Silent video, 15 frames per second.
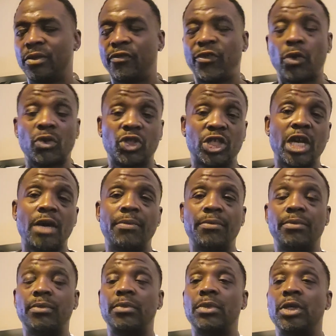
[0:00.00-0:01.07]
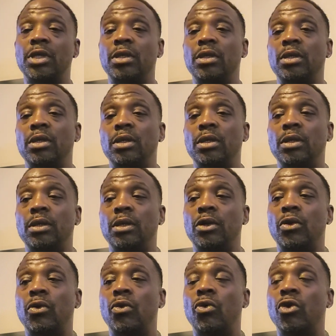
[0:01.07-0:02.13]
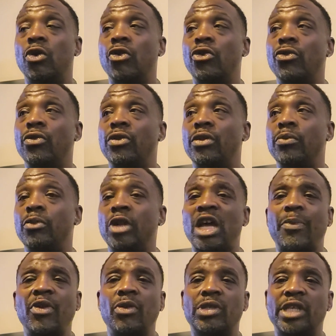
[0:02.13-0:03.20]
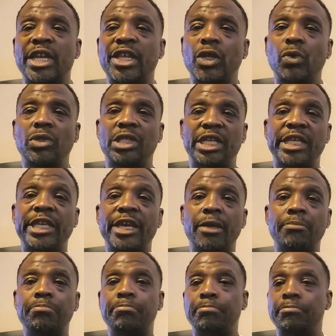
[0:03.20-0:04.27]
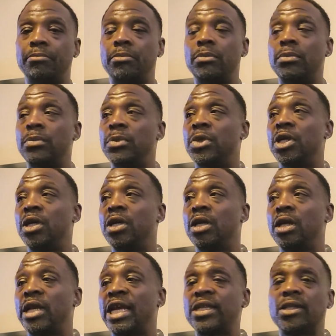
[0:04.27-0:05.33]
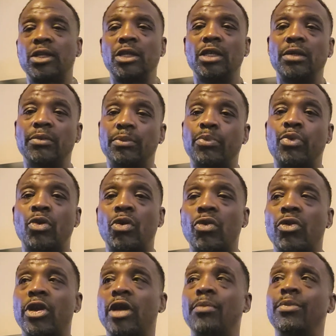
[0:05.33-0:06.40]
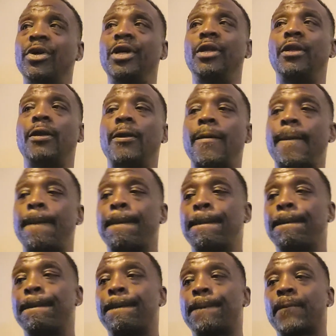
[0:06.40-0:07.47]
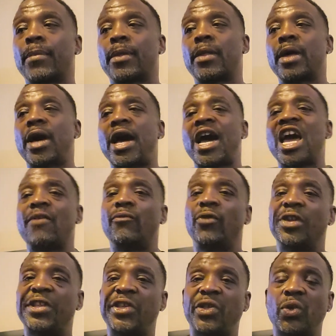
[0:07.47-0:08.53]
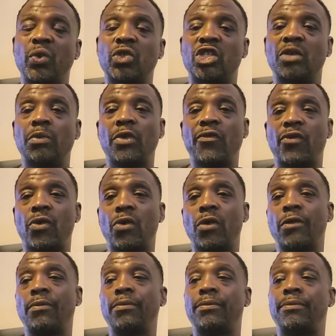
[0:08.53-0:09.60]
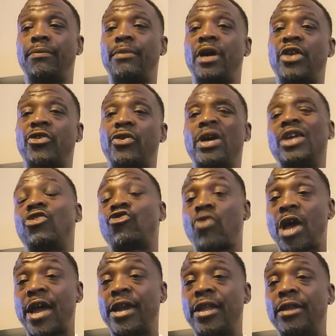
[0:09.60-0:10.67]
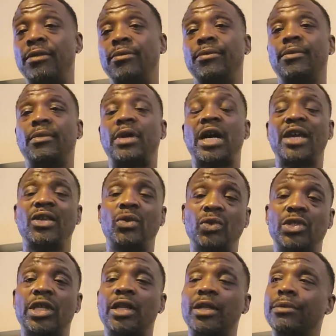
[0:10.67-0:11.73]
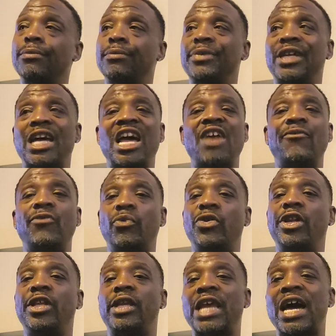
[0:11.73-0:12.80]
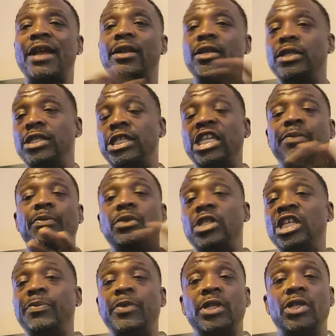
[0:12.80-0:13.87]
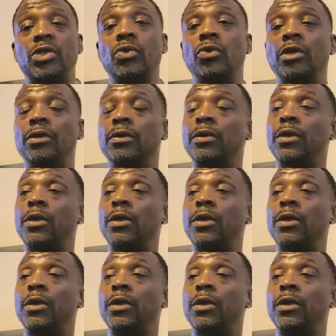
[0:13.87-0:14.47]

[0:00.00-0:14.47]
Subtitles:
Photoshop, or a lot of people say use GIMP. That's a good program, but I haven't really used it before. I tried it, I used it, but I haven't really got deep into it.